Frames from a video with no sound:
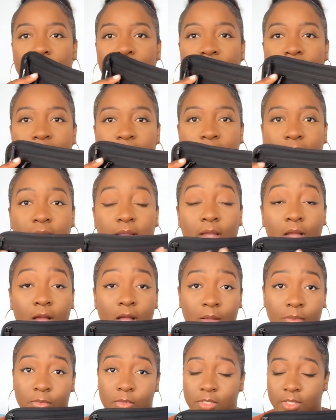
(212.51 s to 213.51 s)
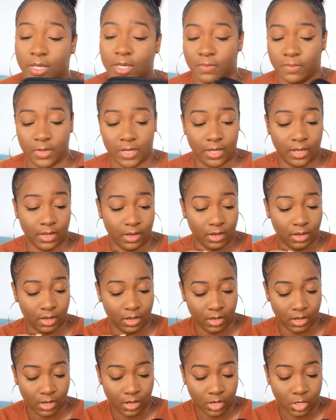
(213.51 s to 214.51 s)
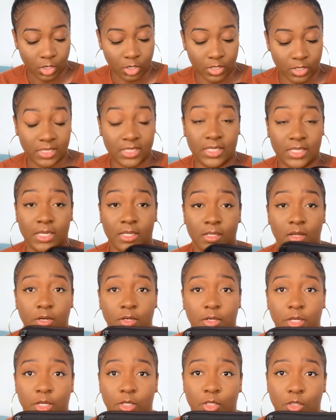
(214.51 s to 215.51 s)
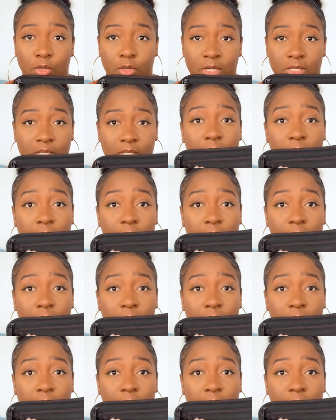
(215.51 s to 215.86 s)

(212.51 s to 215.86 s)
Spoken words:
and it almost can be concealed under your clothing.